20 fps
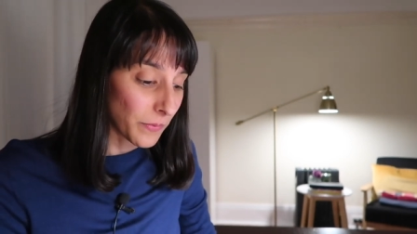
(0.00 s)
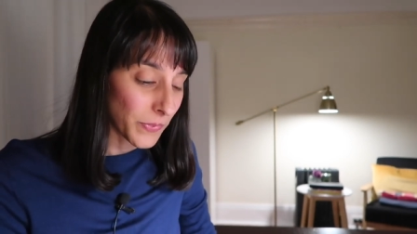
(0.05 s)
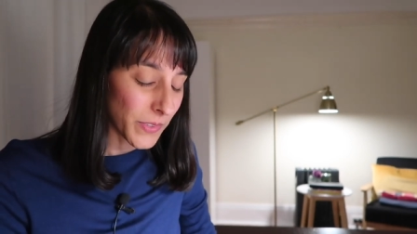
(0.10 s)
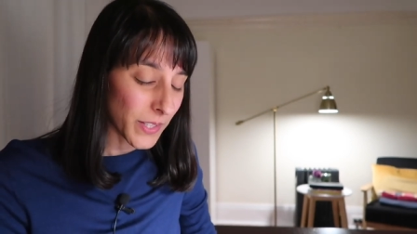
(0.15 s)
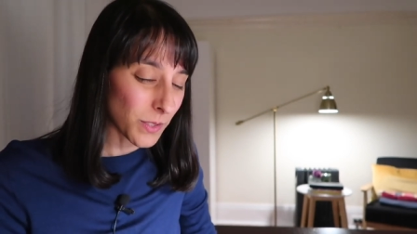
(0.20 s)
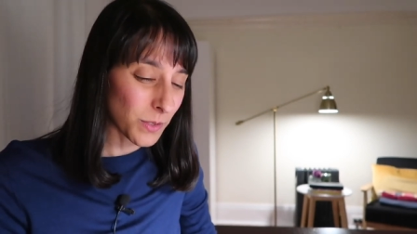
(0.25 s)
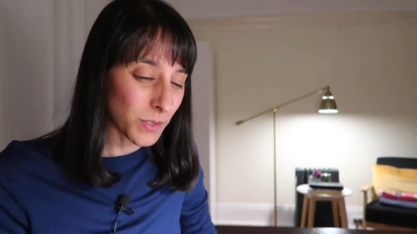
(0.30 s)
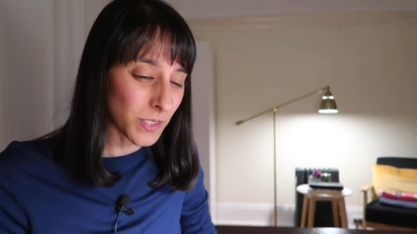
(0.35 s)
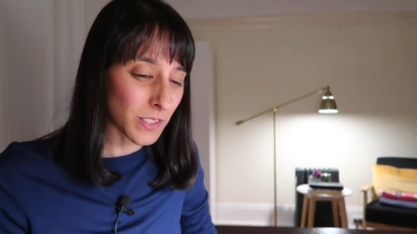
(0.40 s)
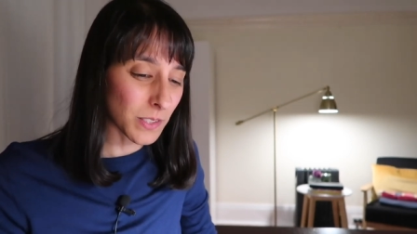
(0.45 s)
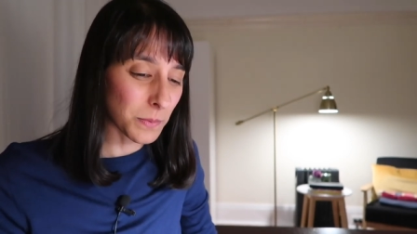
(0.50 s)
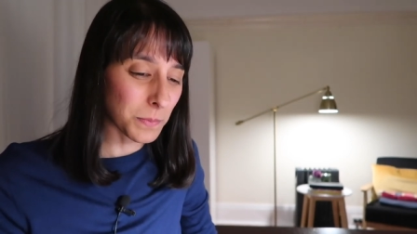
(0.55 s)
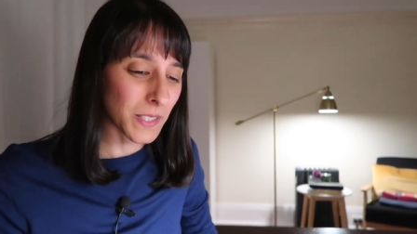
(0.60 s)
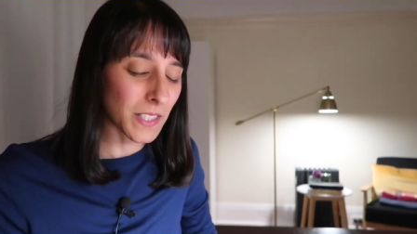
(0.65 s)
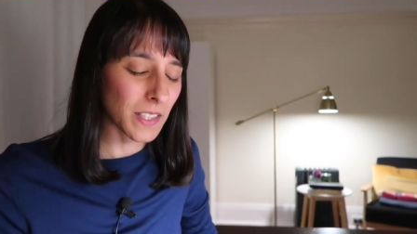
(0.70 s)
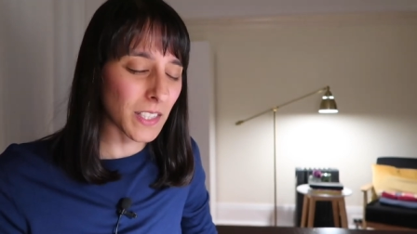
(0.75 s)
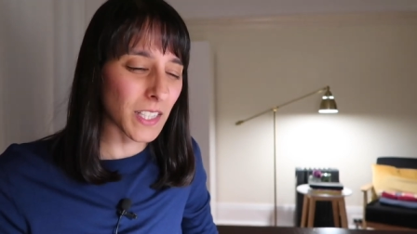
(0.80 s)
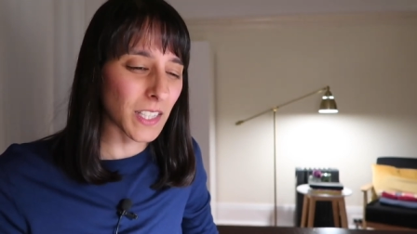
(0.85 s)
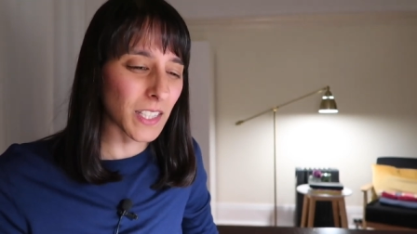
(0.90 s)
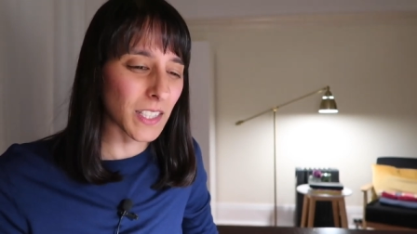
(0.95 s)
he'll just
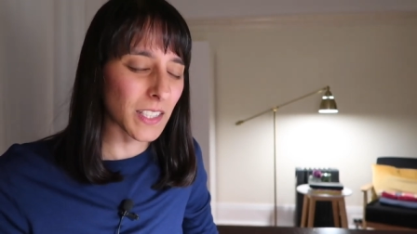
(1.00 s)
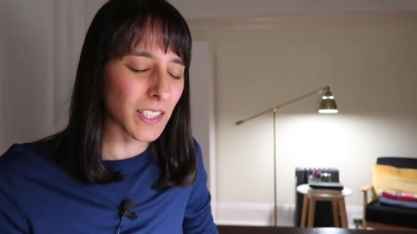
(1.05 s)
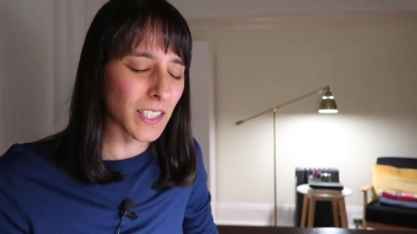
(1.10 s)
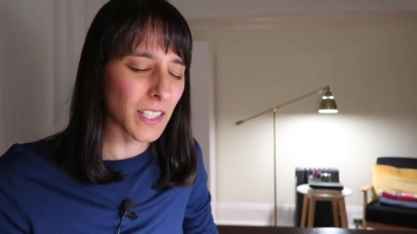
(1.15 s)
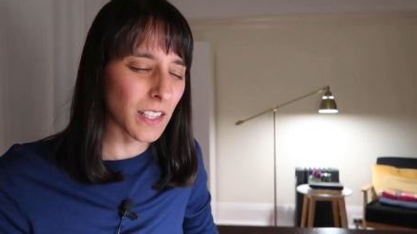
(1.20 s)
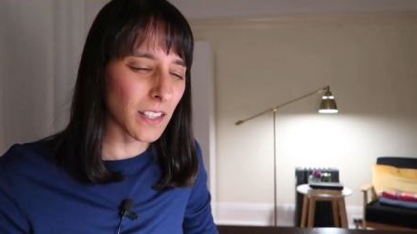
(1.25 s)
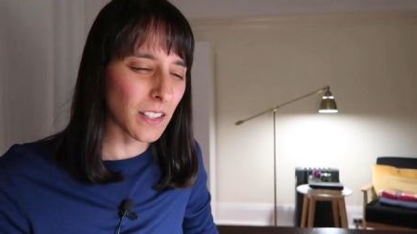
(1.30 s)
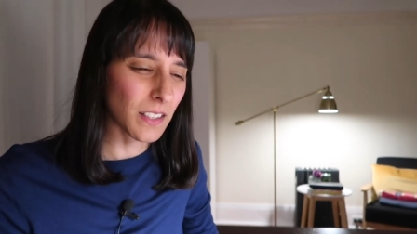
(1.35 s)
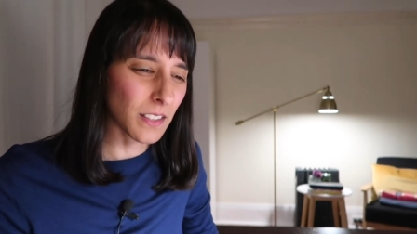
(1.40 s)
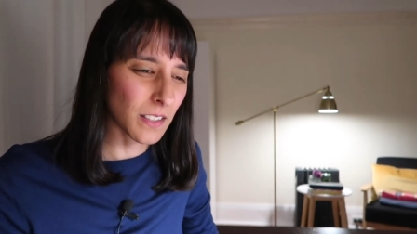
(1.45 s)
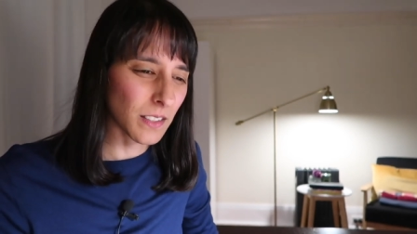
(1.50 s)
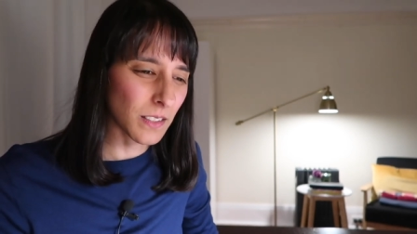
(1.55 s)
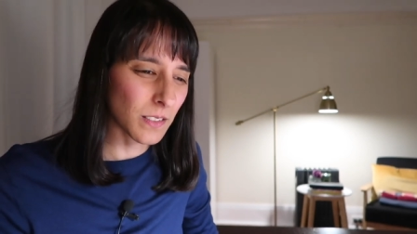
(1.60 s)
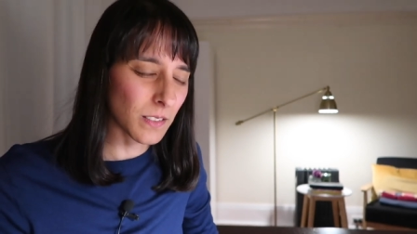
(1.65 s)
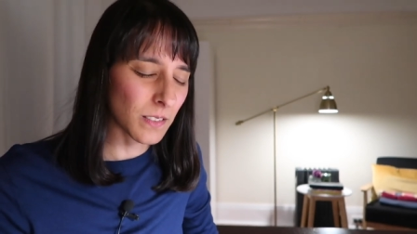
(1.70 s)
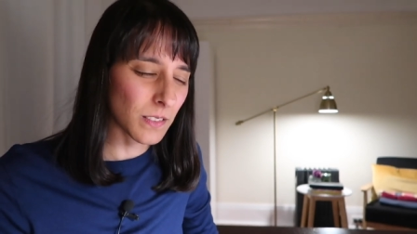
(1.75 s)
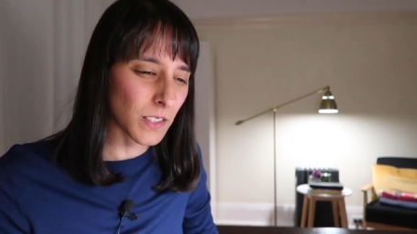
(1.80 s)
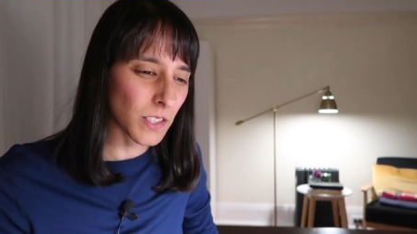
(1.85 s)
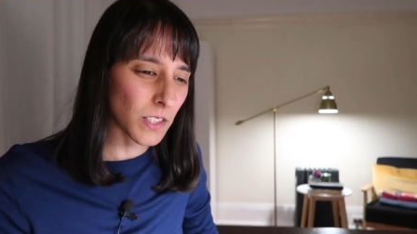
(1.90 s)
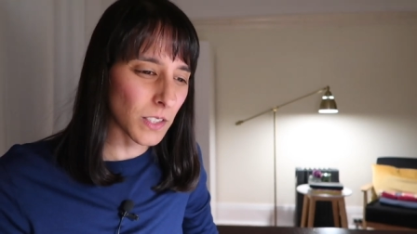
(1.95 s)
be like,
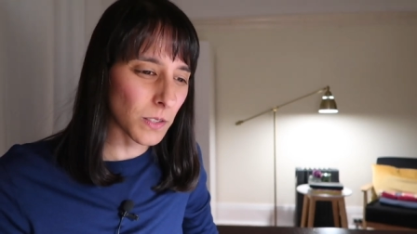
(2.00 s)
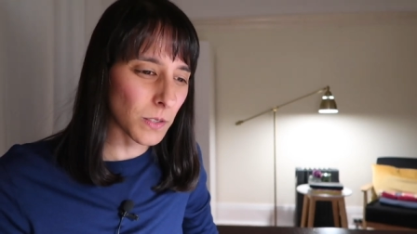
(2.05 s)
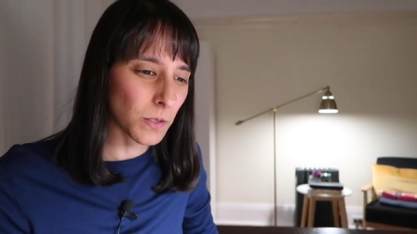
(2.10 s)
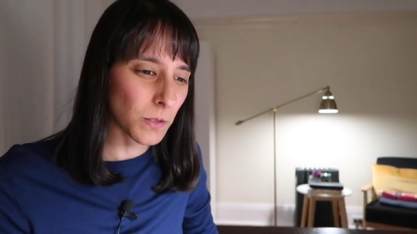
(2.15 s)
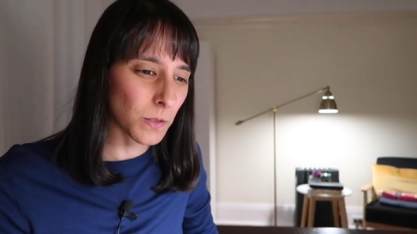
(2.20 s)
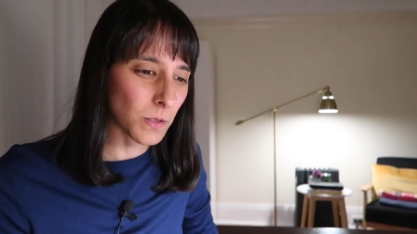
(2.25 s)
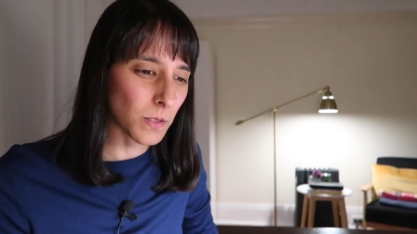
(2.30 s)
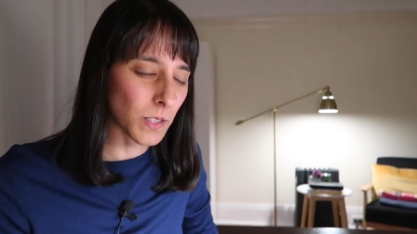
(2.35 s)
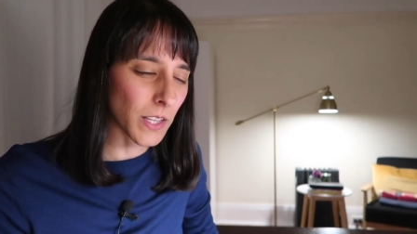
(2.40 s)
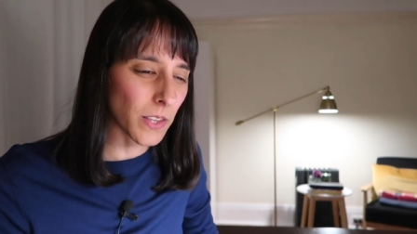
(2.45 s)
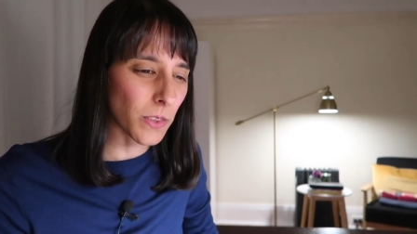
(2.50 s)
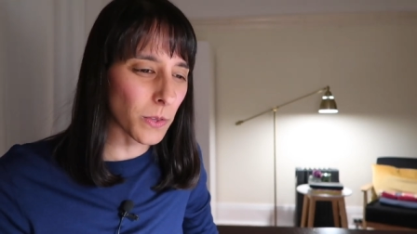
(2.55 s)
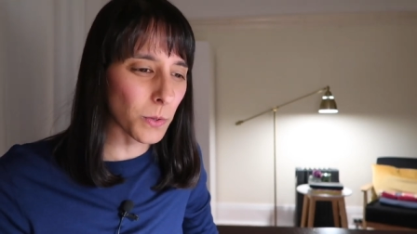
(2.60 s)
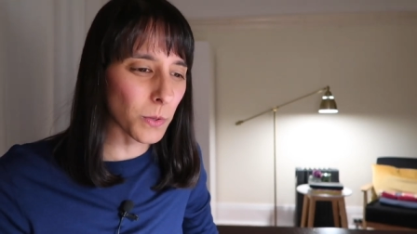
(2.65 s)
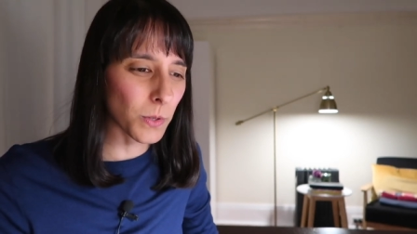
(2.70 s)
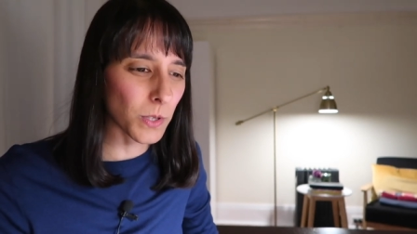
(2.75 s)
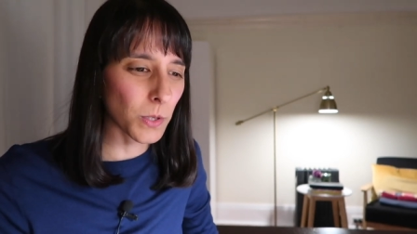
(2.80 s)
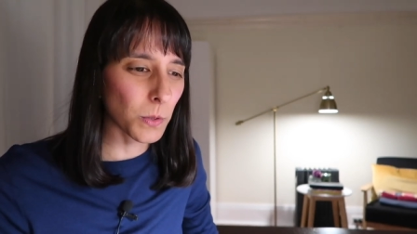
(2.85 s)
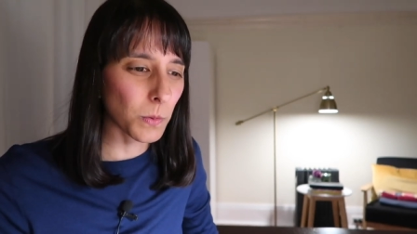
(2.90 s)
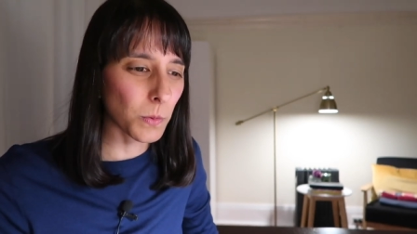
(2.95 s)
oh no, I
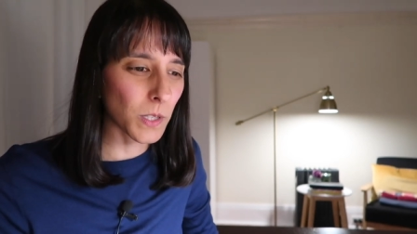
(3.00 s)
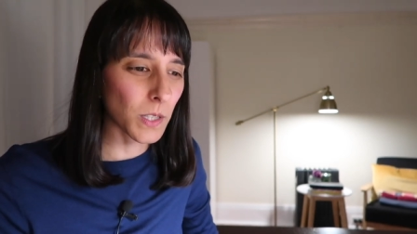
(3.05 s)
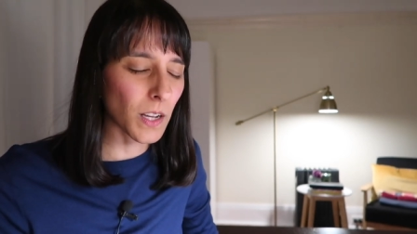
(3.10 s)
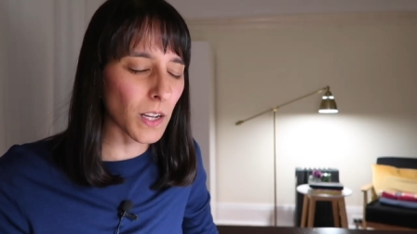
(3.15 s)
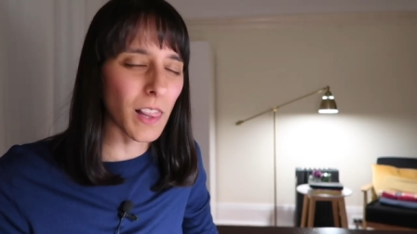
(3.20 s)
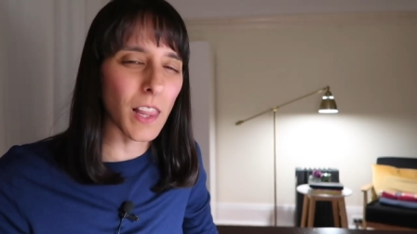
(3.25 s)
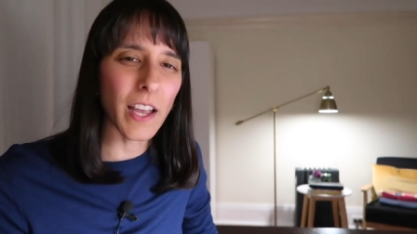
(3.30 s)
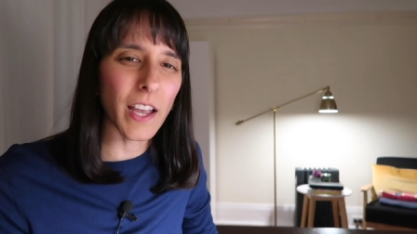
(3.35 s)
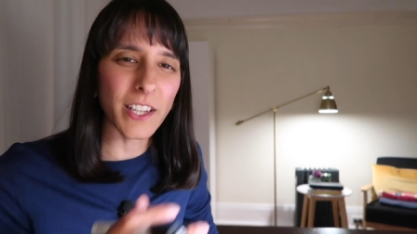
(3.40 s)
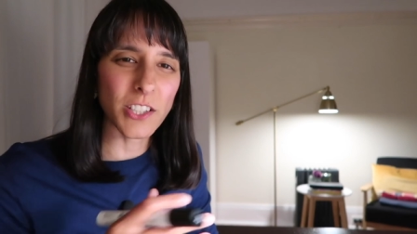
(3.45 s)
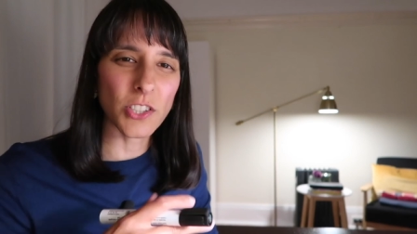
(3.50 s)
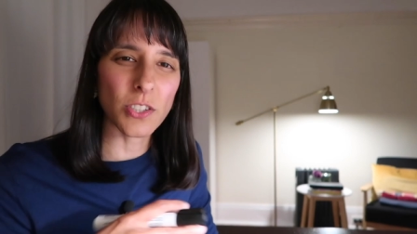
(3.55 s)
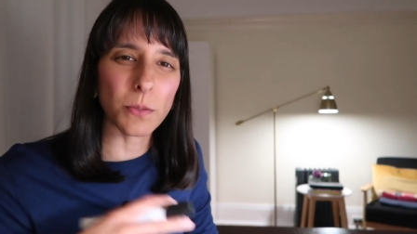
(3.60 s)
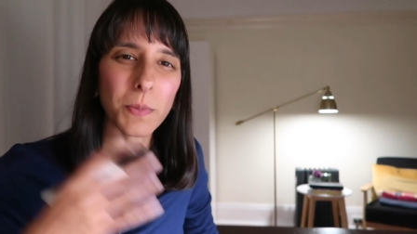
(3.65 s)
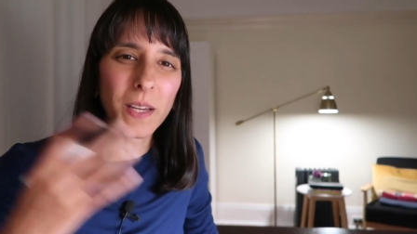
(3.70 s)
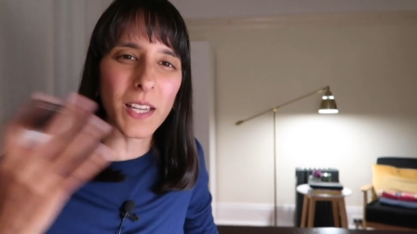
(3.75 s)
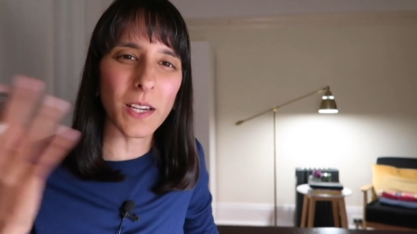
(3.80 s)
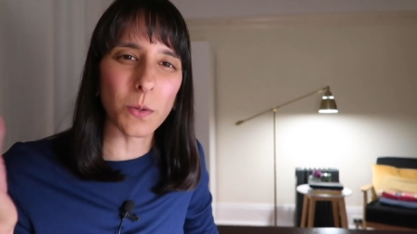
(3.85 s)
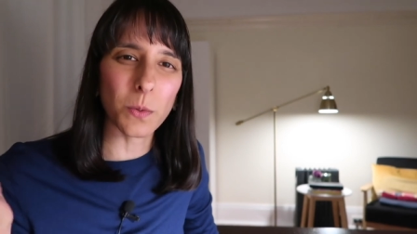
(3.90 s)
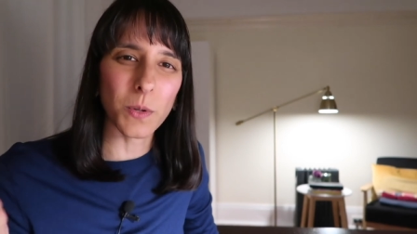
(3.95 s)
thought you were, I liked you
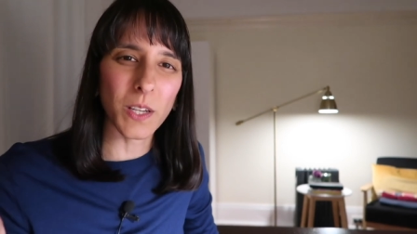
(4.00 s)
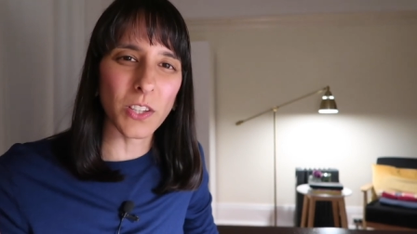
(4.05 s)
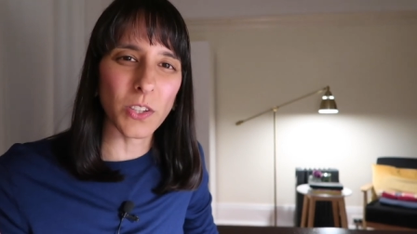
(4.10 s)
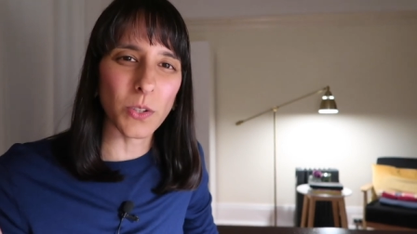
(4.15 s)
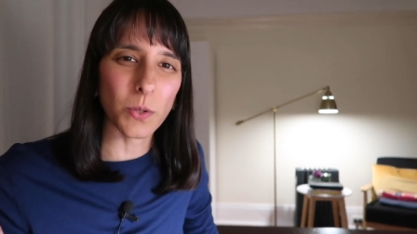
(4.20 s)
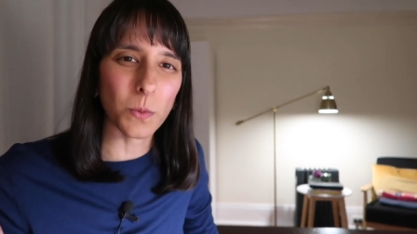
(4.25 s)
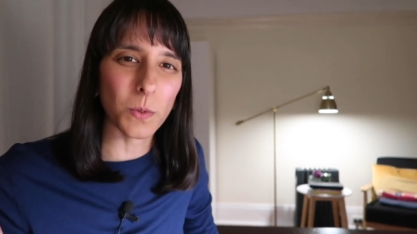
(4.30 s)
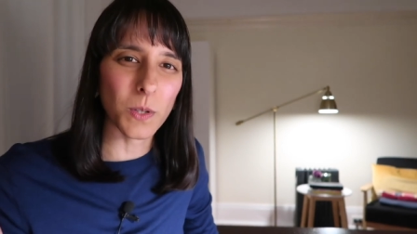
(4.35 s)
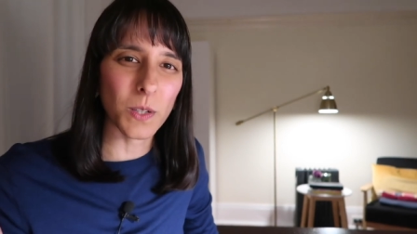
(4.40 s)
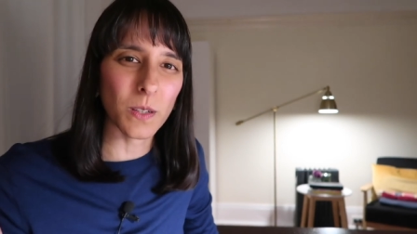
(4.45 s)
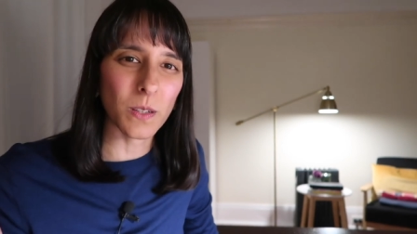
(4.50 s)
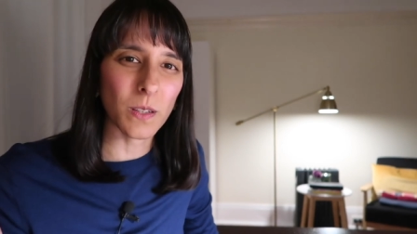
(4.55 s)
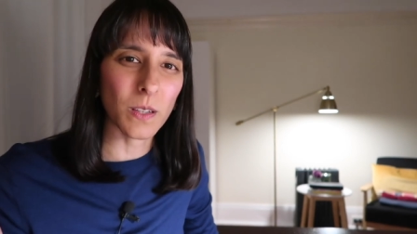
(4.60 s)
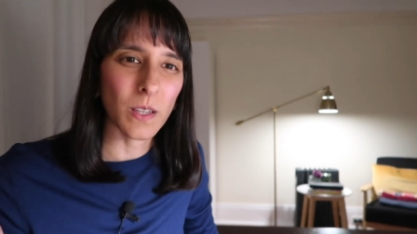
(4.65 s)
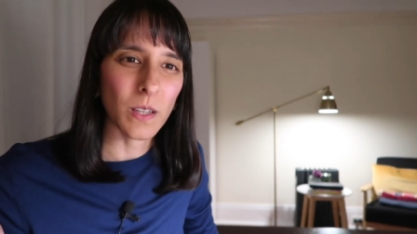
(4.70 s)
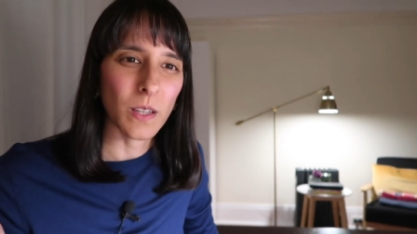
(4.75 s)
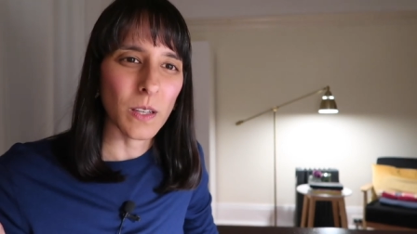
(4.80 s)
better when you were,